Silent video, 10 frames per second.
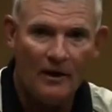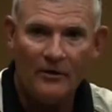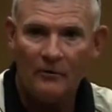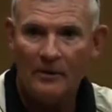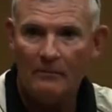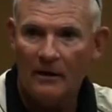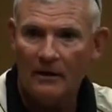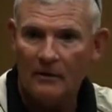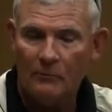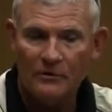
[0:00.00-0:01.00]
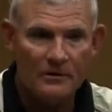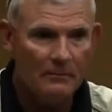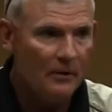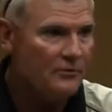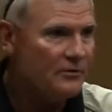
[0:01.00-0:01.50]
thought that Milligan was the
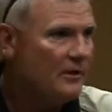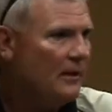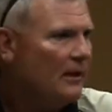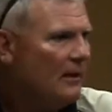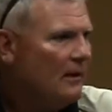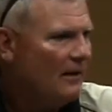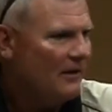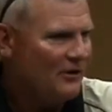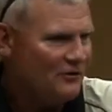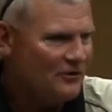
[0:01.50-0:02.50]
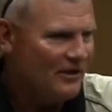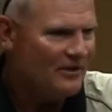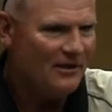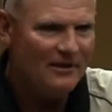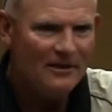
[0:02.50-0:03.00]
most
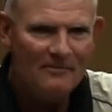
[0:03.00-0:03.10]
consistent